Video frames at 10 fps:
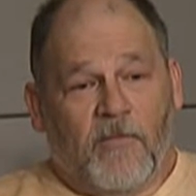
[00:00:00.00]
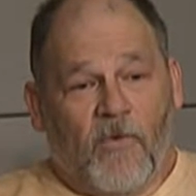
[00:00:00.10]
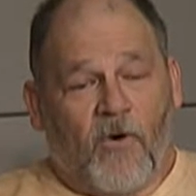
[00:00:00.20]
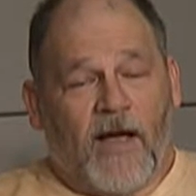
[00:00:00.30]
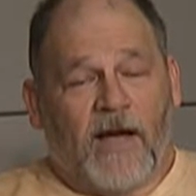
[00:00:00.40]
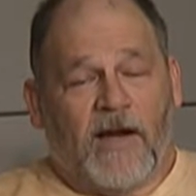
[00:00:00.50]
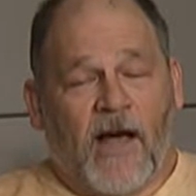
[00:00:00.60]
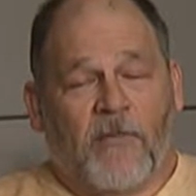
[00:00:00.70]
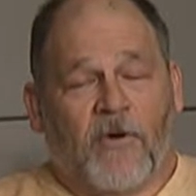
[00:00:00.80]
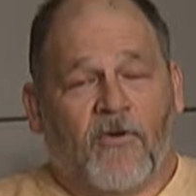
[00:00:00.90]
more
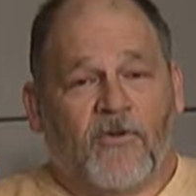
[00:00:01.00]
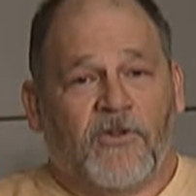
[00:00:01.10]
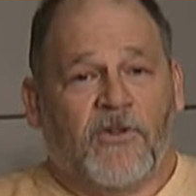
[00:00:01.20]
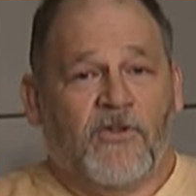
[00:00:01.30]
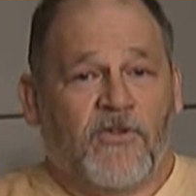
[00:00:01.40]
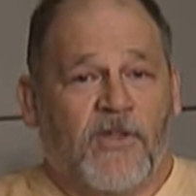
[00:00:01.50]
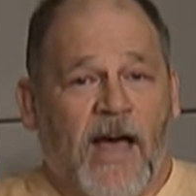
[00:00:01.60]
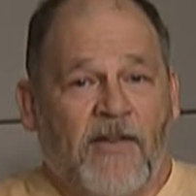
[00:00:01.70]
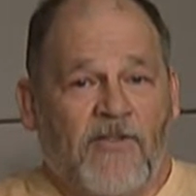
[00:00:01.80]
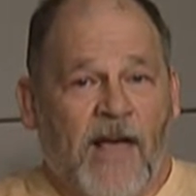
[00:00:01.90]
economical to use
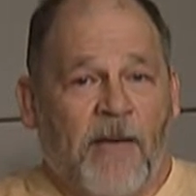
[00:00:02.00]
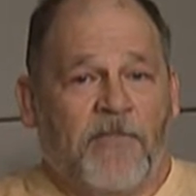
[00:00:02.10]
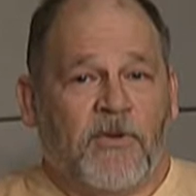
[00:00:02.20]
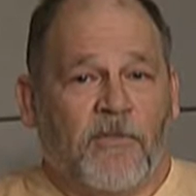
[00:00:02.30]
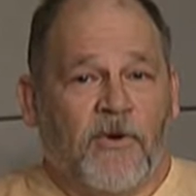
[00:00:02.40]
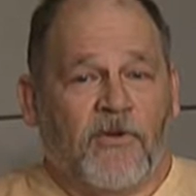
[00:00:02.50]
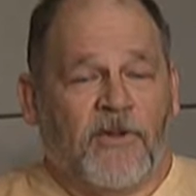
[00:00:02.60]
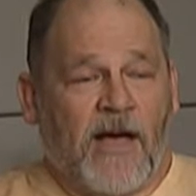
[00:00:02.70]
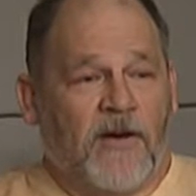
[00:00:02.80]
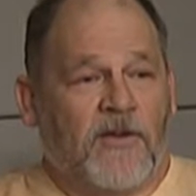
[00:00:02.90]
that sap to boil
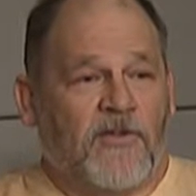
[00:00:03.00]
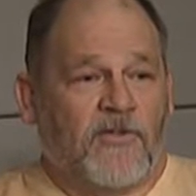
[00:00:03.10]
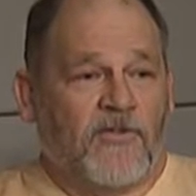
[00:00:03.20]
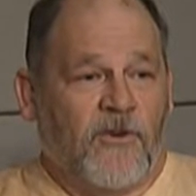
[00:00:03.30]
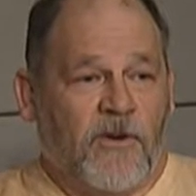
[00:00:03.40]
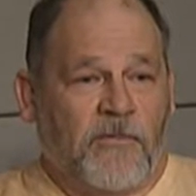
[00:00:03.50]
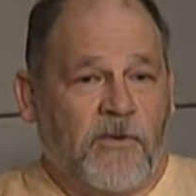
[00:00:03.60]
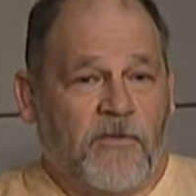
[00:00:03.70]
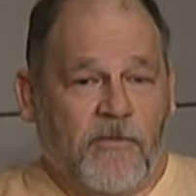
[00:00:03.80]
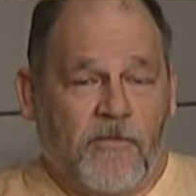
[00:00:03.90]
down into syrup.
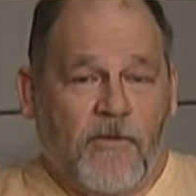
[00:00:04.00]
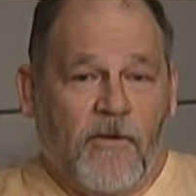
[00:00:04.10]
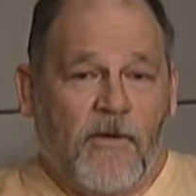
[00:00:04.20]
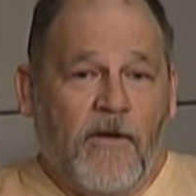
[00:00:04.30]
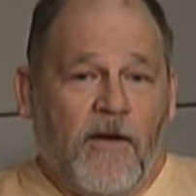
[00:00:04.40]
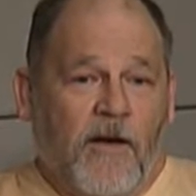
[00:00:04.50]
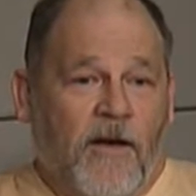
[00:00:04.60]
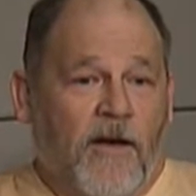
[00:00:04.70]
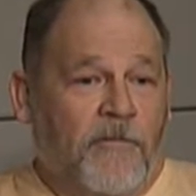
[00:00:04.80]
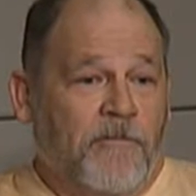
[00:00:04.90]

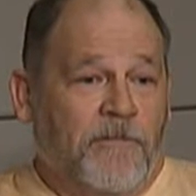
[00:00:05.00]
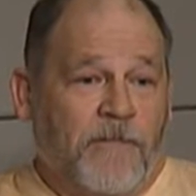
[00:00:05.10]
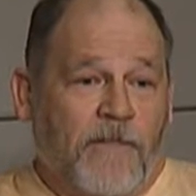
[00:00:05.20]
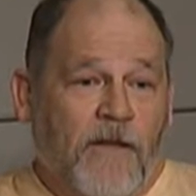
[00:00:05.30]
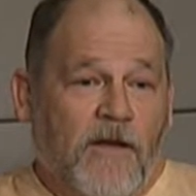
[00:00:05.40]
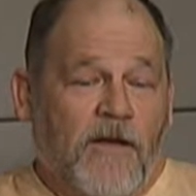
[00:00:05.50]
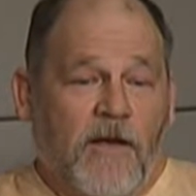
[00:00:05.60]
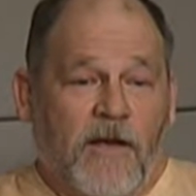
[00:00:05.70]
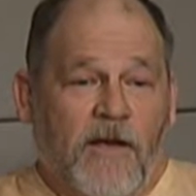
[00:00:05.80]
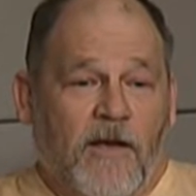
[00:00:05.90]
Um,
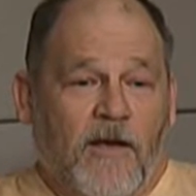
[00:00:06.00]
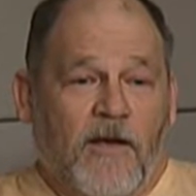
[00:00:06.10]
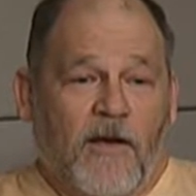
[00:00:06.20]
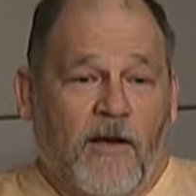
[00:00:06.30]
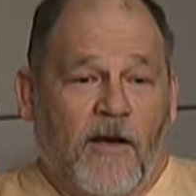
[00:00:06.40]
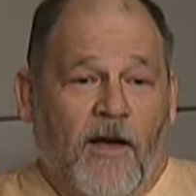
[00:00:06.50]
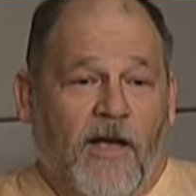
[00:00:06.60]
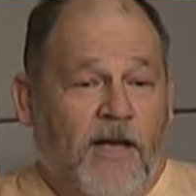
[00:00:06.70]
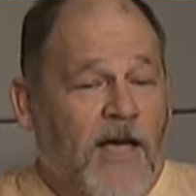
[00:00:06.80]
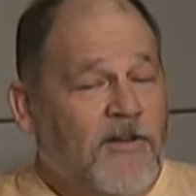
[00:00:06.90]
I
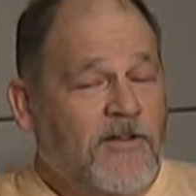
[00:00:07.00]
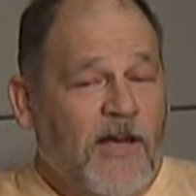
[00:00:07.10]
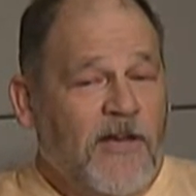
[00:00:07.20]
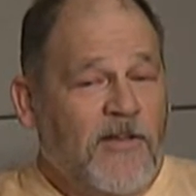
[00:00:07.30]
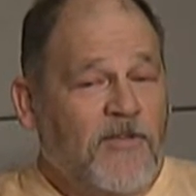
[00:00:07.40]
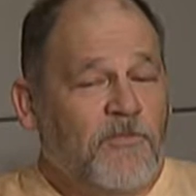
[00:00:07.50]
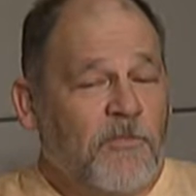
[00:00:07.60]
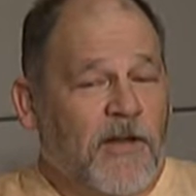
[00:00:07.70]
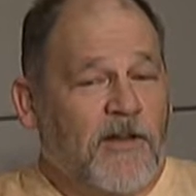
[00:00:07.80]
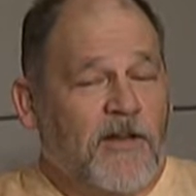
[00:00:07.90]
hate to tell you this,
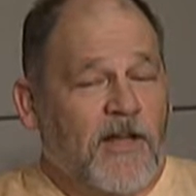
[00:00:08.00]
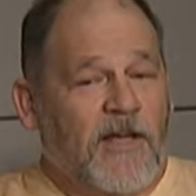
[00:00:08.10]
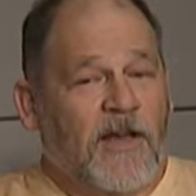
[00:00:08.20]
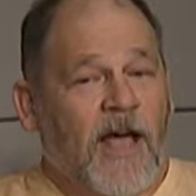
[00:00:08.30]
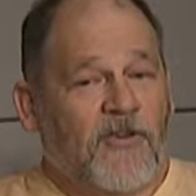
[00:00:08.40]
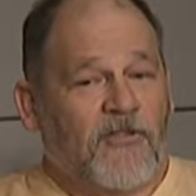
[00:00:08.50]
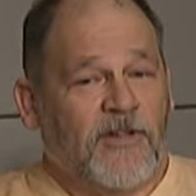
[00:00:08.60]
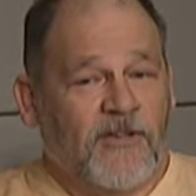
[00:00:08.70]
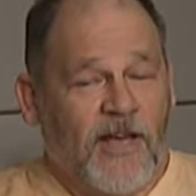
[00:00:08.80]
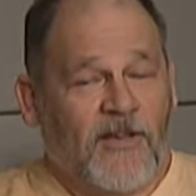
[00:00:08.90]
but it
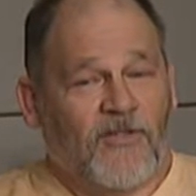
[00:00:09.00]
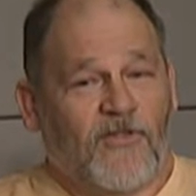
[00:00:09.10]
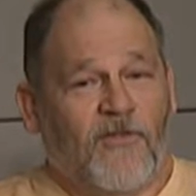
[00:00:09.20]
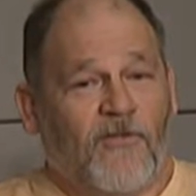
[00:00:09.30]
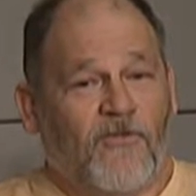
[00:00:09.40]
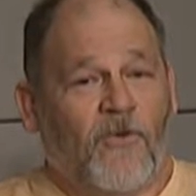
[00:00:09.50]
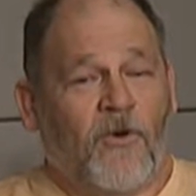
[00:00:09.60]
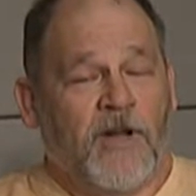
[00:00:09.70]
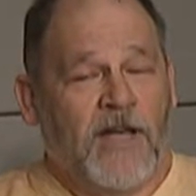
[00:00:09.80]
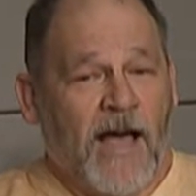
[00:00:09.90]
actually takes
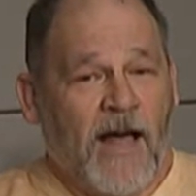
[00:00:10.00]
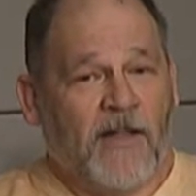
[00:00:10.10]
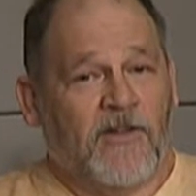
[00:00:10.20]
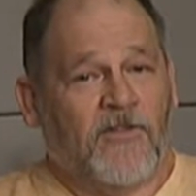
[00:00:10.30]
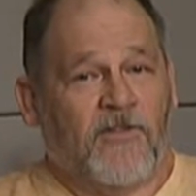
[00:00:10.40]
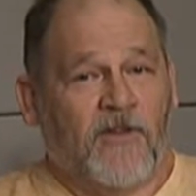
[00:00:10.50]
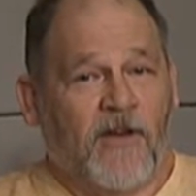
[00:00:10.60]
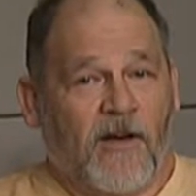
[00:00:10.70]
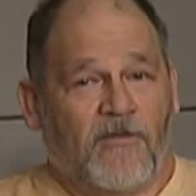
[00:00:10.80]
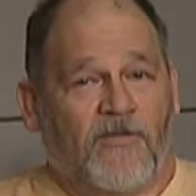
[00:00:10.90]
40 gallons
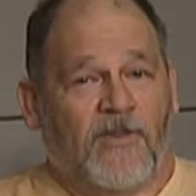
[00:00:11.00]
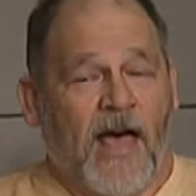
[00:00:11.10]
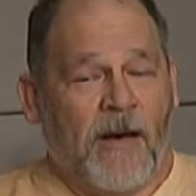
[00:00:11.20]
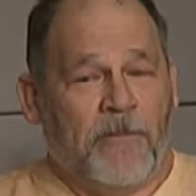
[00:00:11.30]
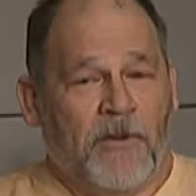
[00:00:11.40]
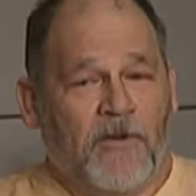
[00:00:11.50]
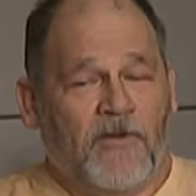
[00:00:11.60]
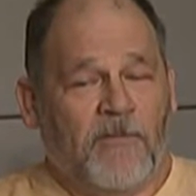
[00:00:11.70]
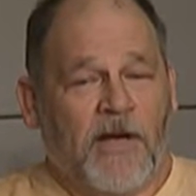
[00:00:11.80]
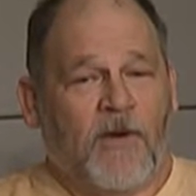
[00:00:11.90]
of sap
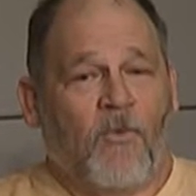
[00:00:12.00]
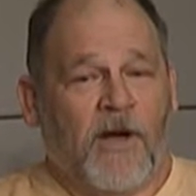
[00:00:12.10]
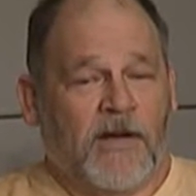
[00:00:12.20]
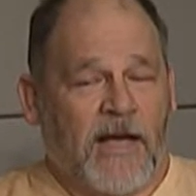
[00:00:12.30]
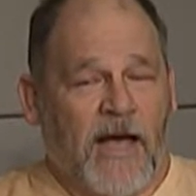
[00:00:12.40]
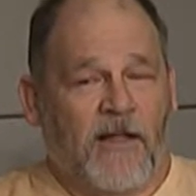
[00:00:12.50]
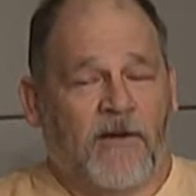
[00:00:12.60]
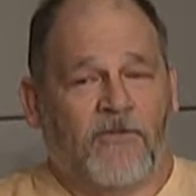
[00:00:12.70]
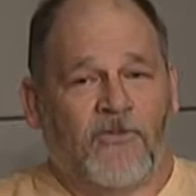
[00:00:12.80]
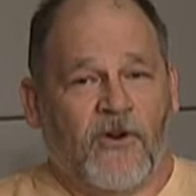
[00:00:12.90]
to make one
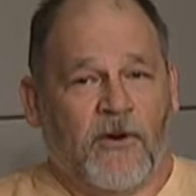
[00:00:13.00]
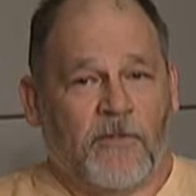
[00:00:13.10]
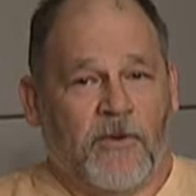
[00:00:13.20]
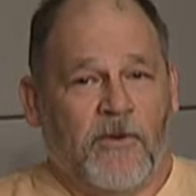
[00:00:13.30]
gallon of syrup